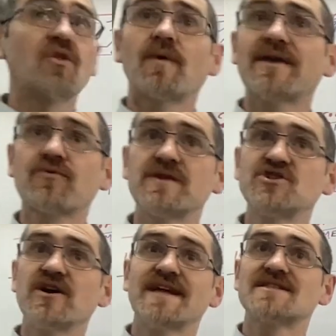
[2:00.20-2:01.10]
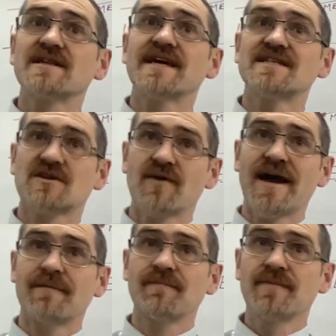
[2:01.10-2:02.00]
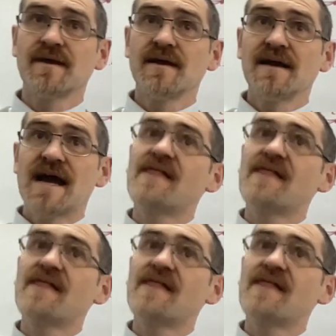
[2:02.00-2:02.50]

the way through the journey until it hits the ground. And